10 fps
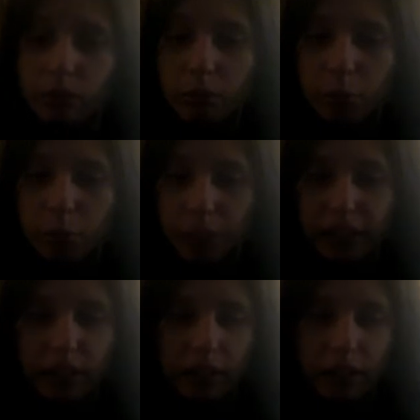
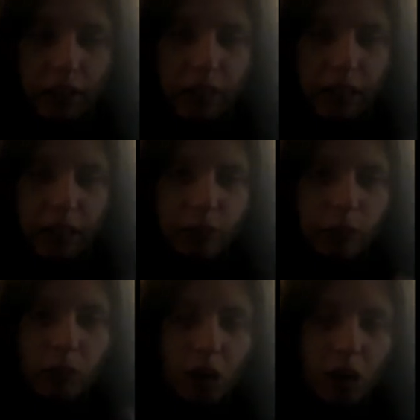meaning
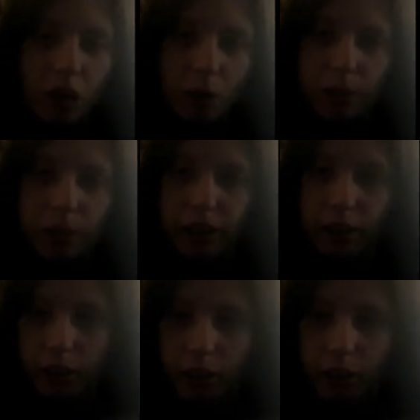level up in our